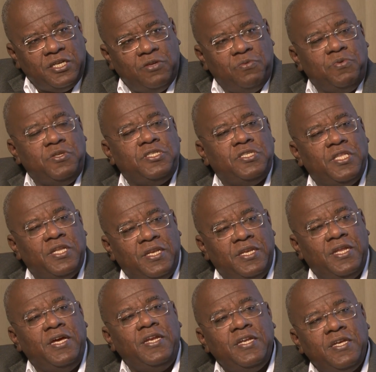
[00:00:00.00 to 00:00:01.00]
in which the
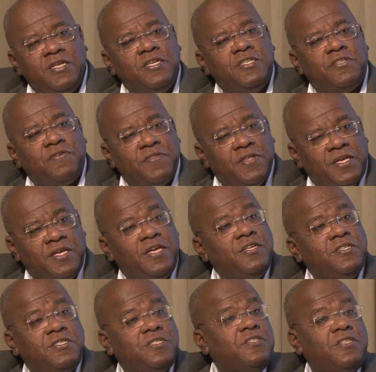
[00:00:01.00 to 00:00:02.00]
learning needs of the
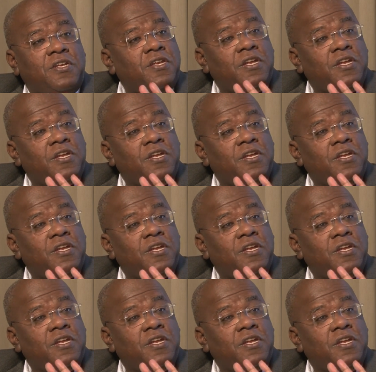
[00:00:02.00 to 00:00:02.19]
kids is the